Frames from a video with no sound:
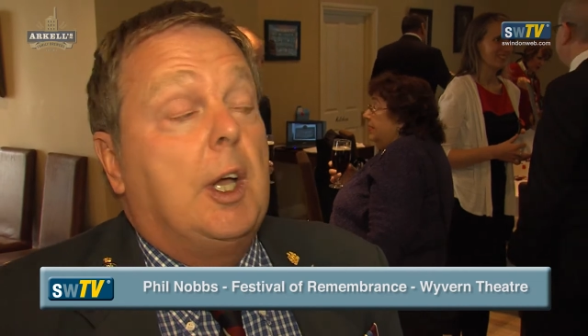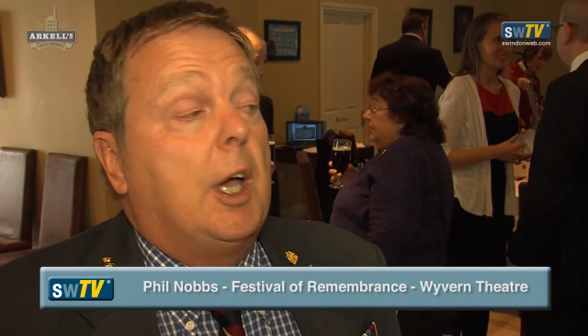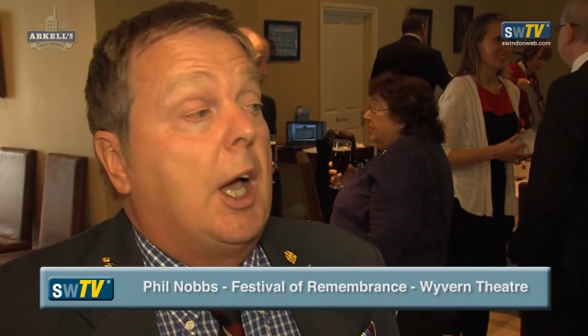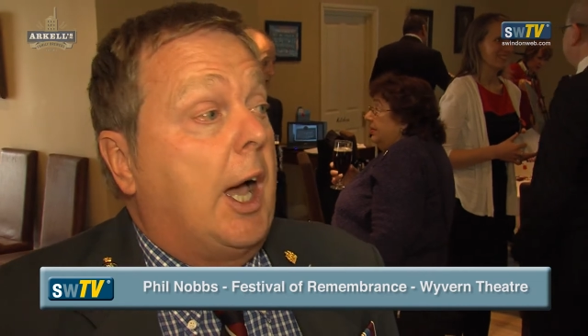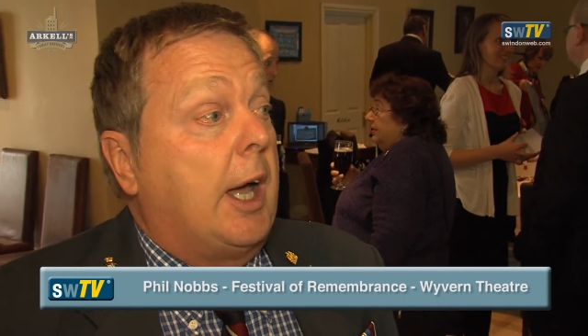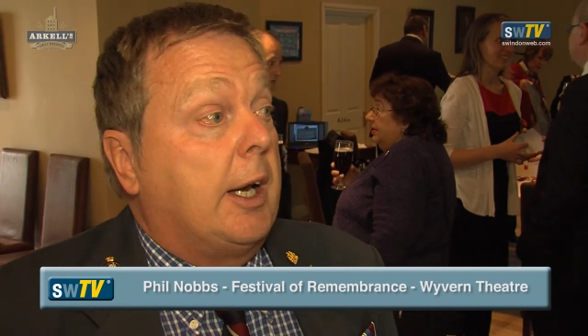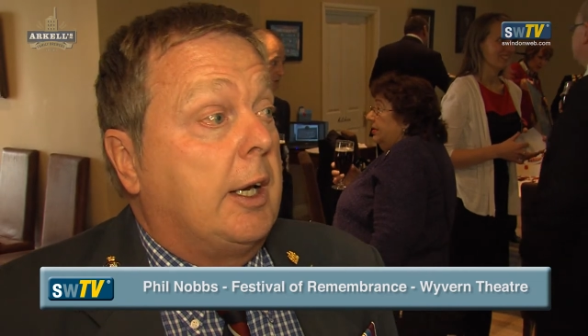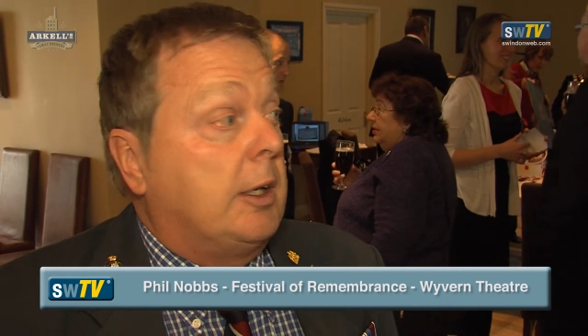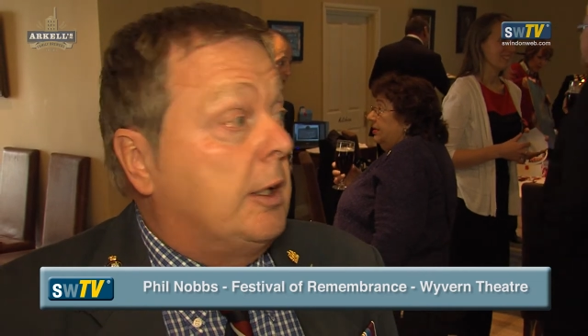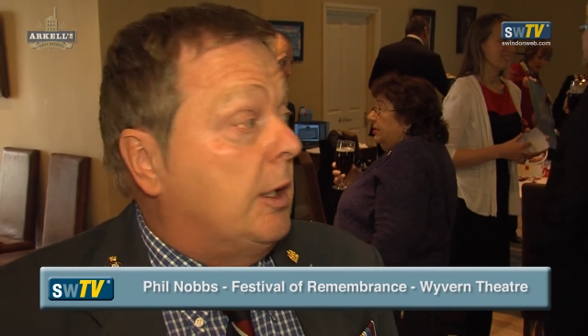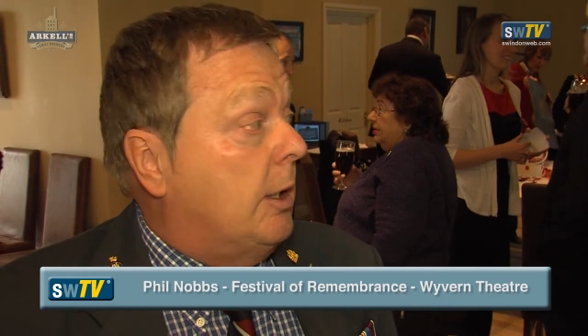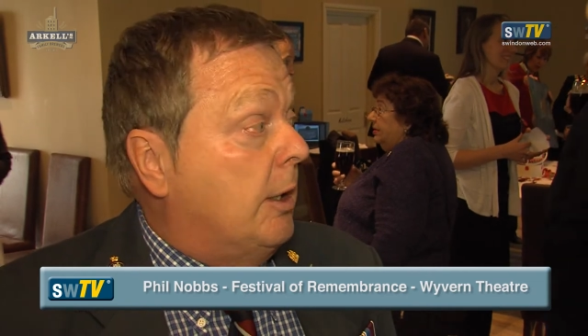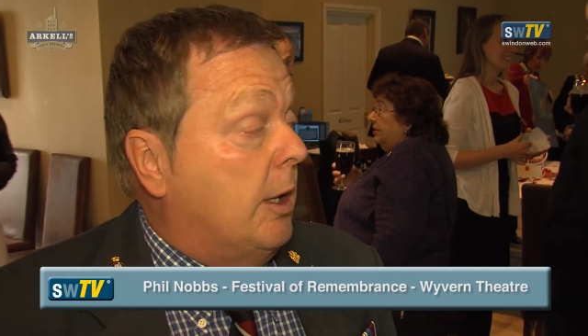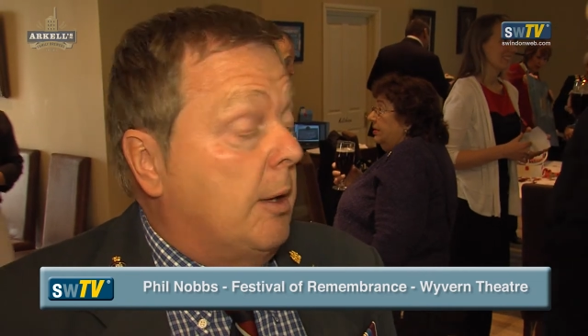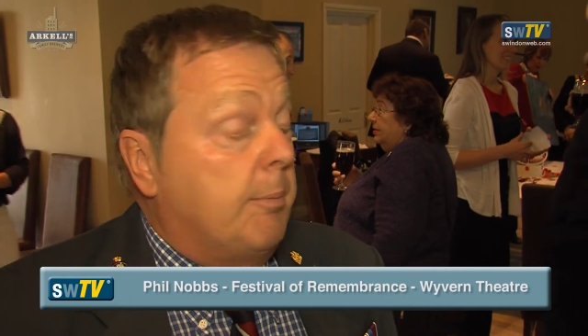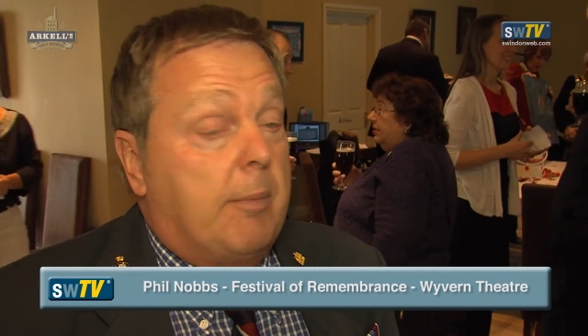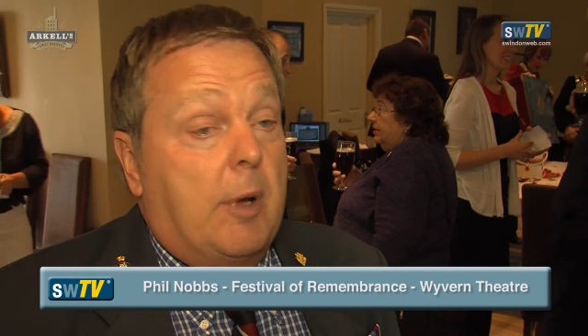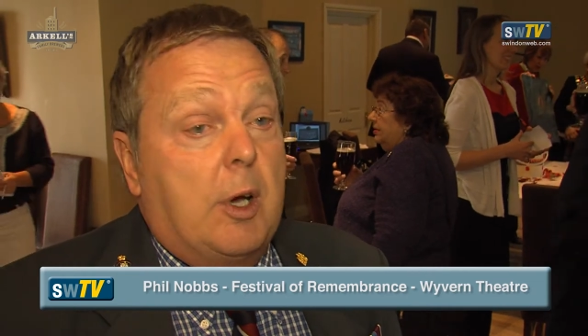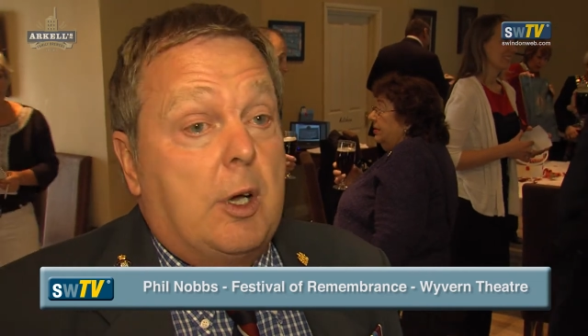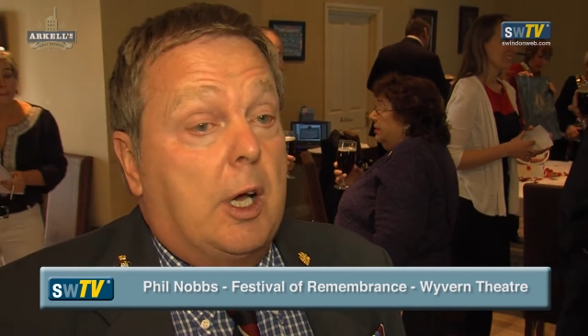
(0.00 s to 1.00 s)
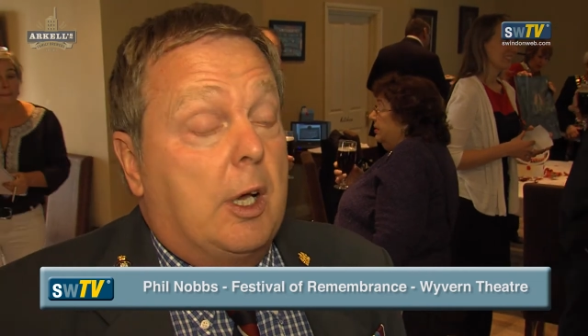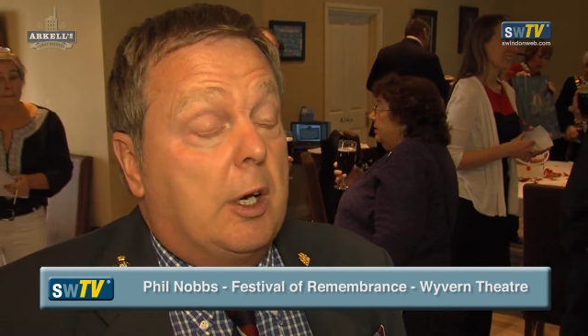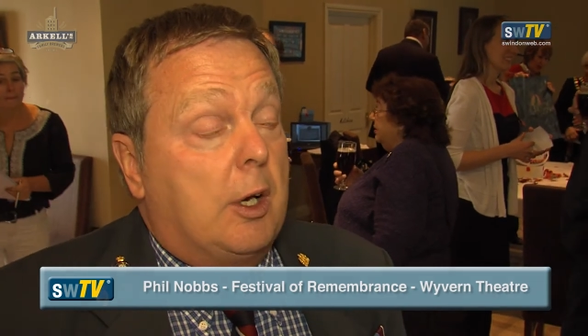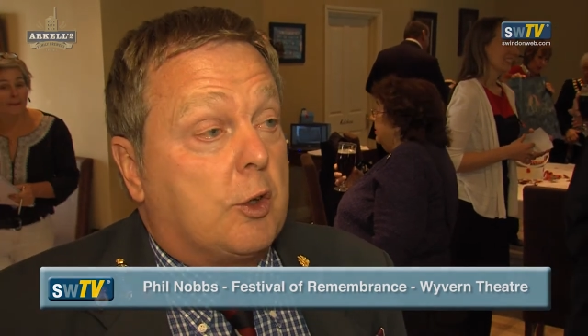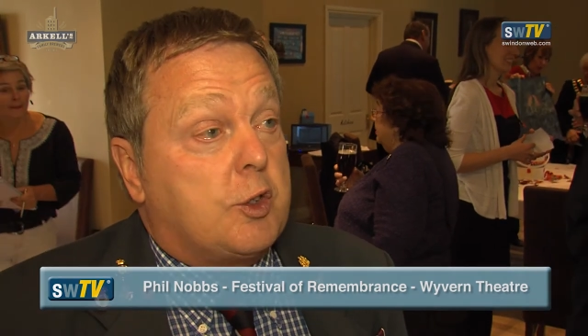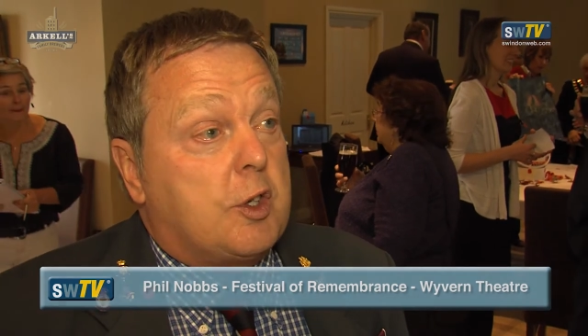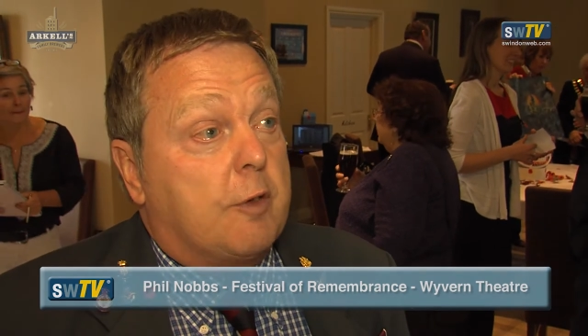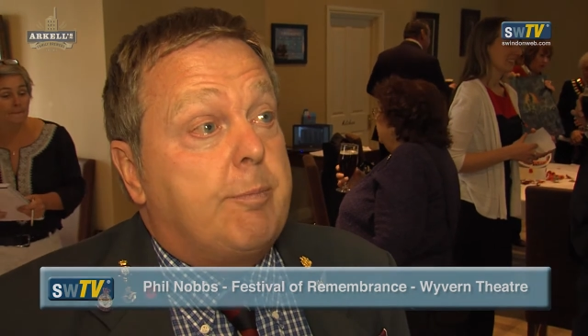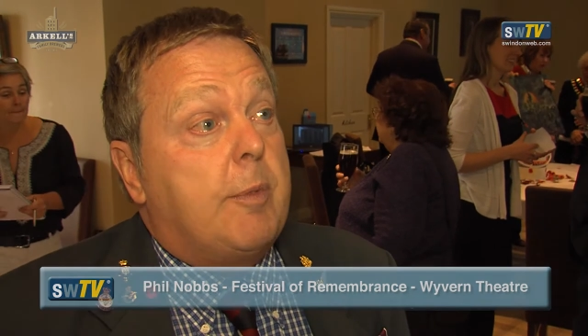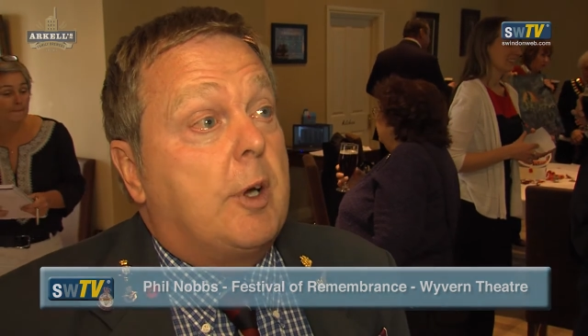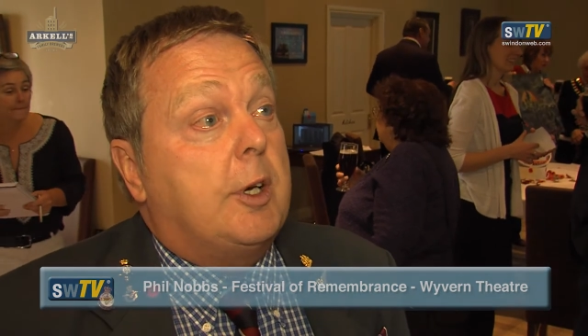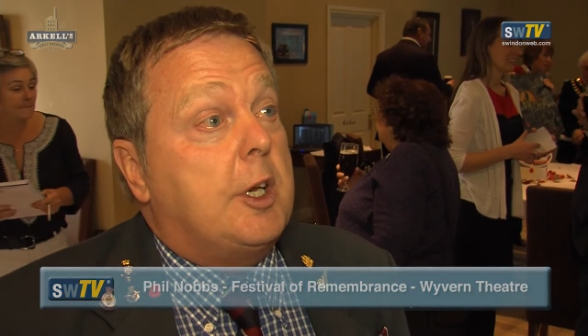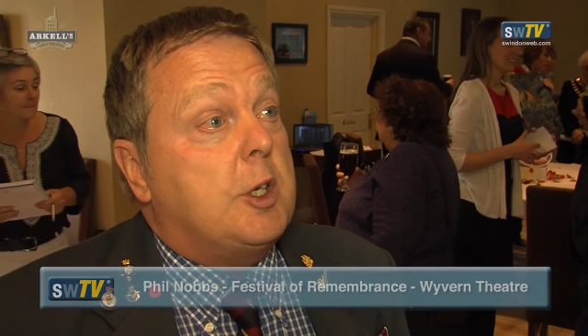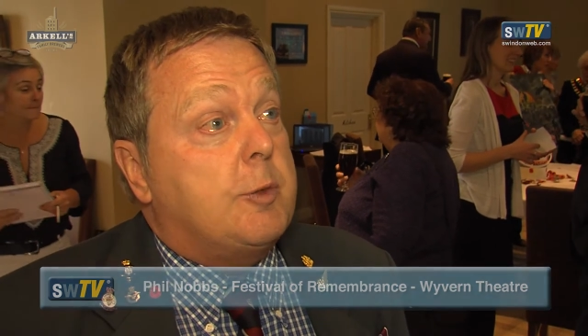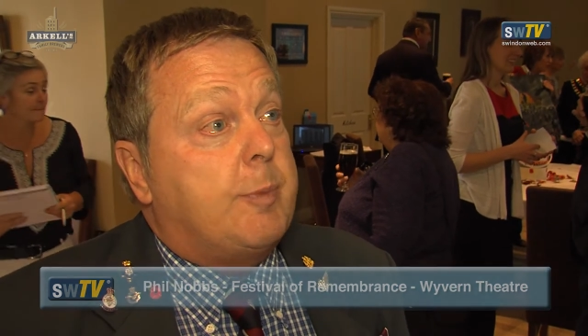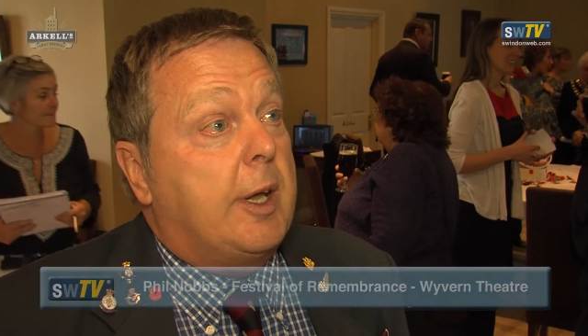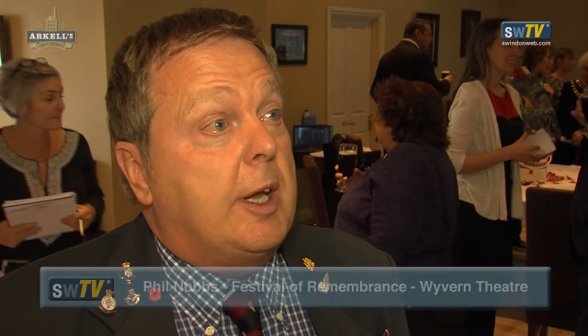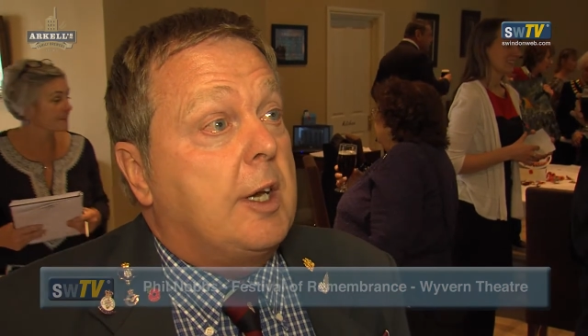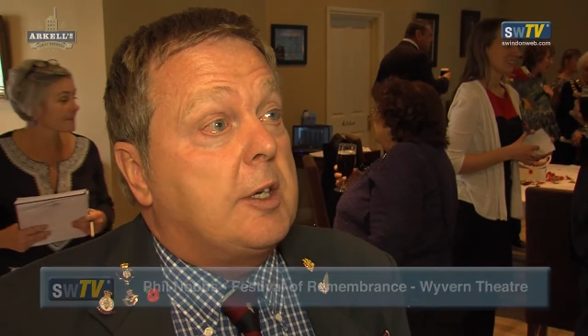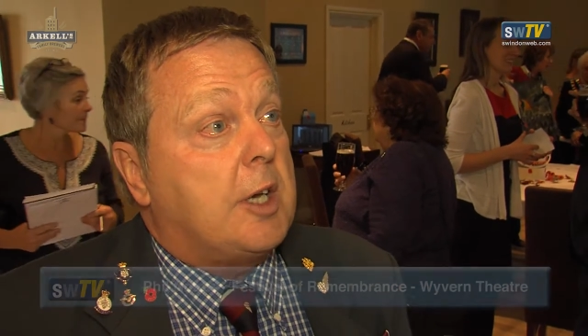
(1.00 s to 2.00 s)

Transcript: and um, a lot of money is being